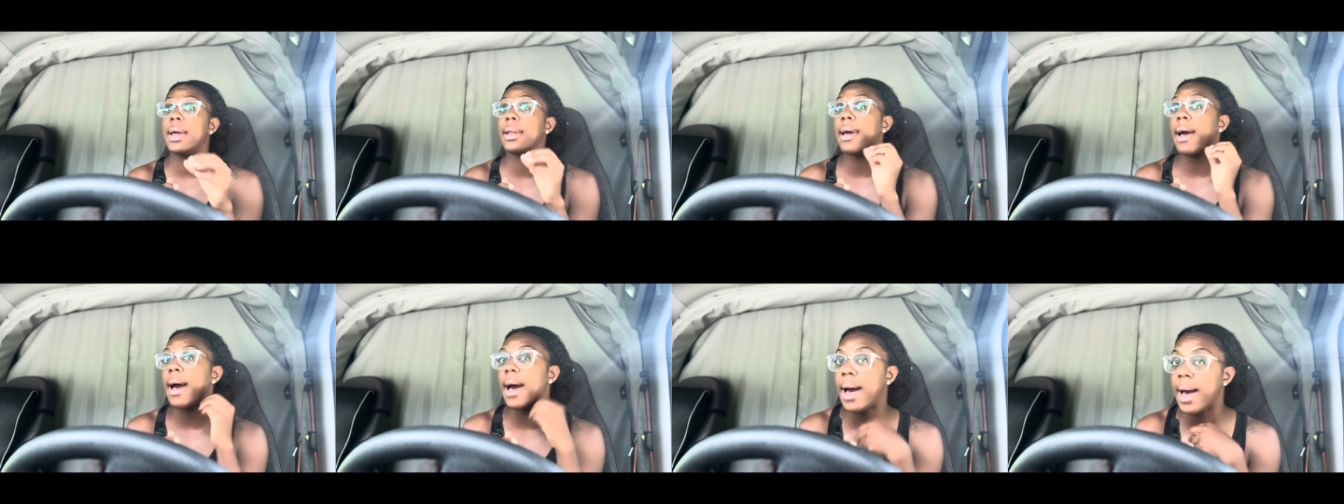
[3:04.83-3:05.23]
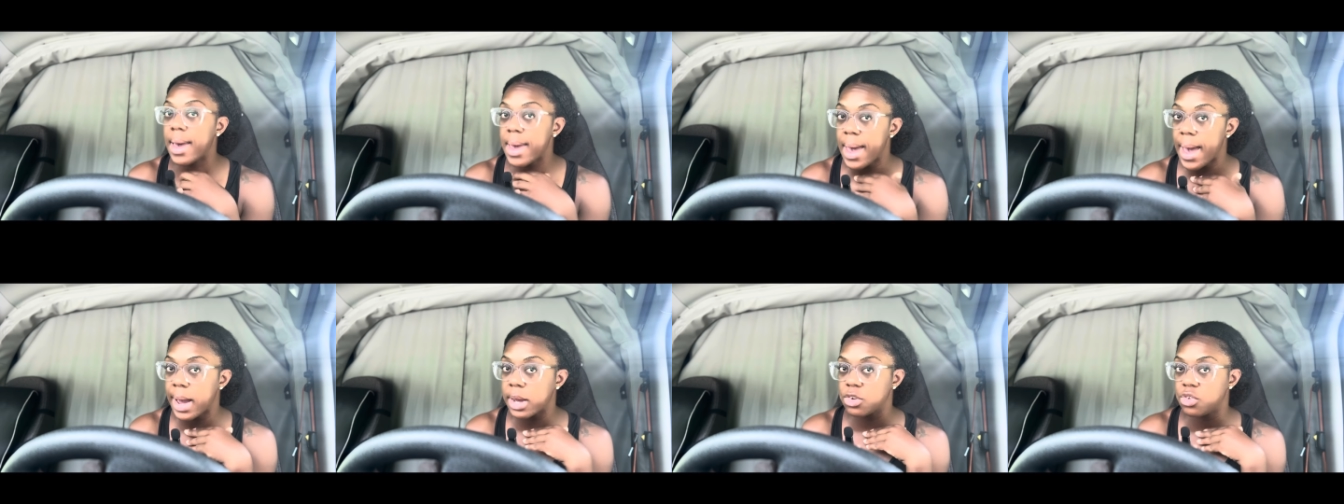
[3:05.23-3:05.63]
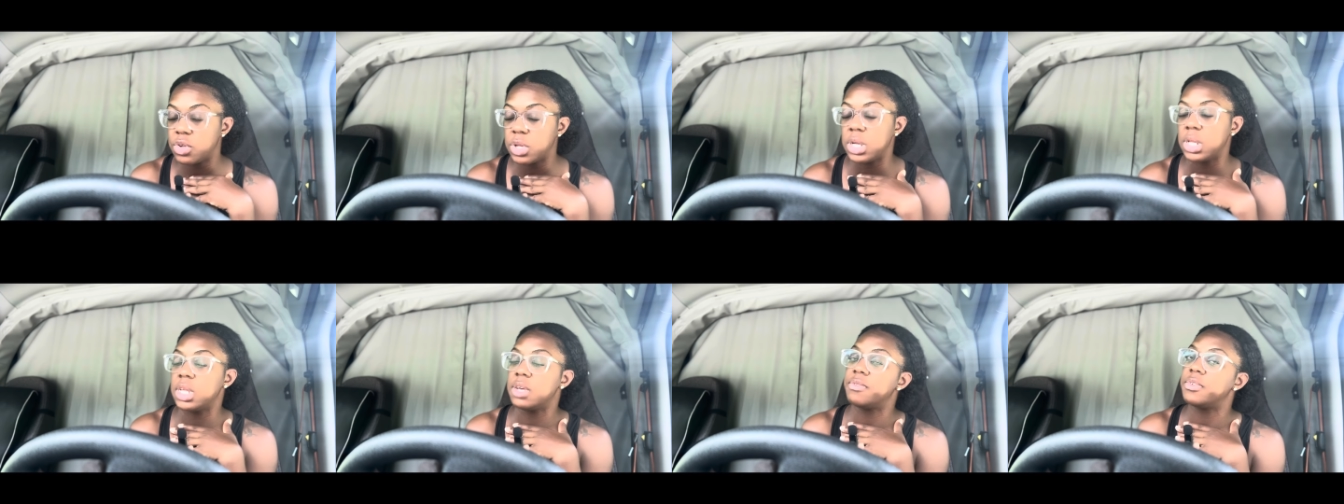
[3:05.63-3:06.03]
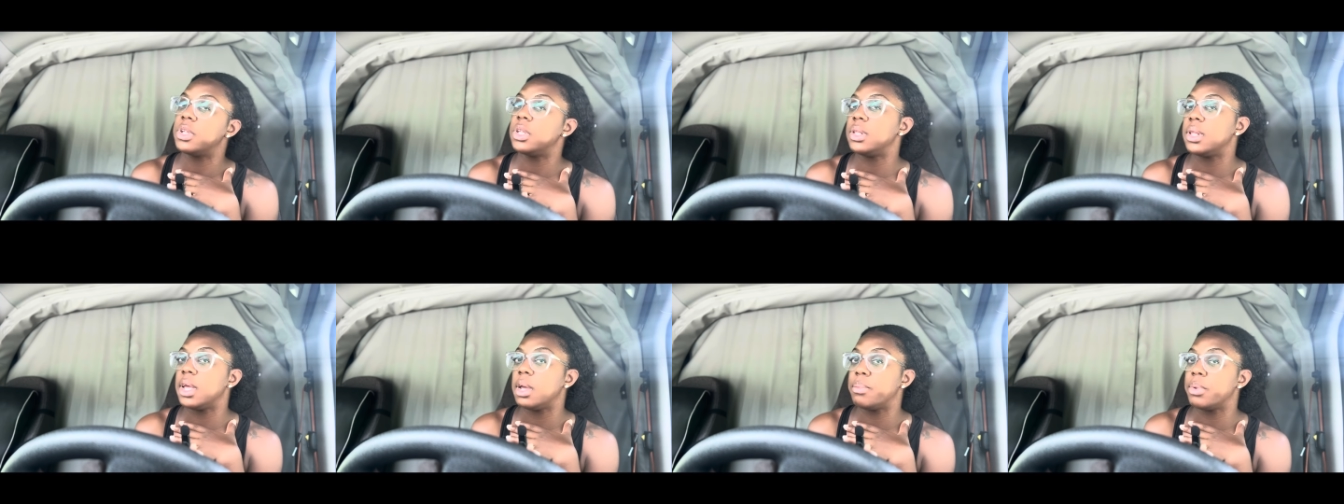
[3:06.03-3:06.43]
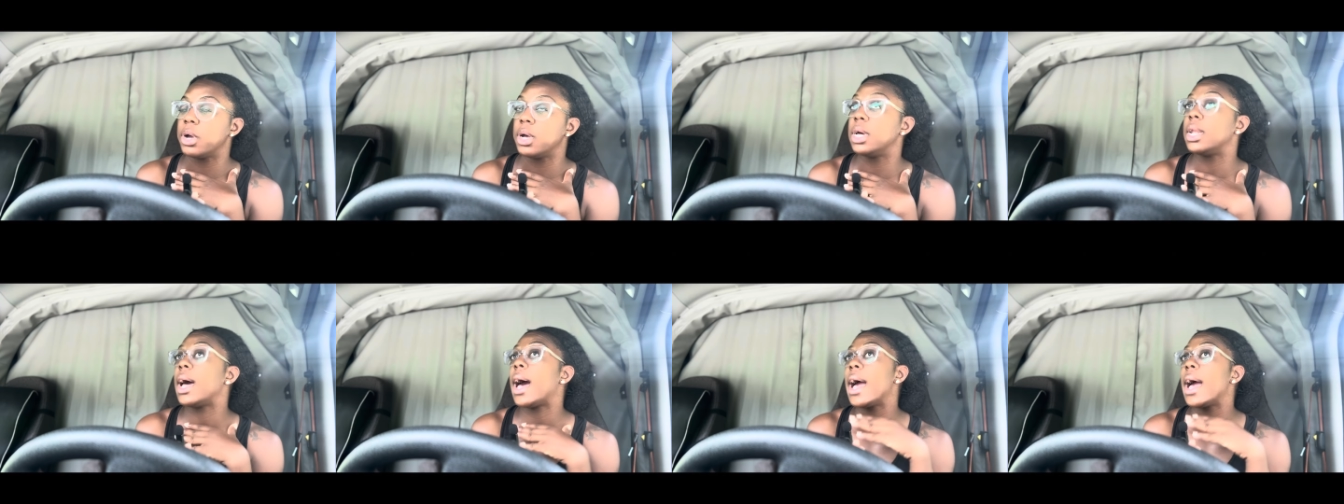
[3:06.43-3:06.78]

and I actually live in the neighborhood.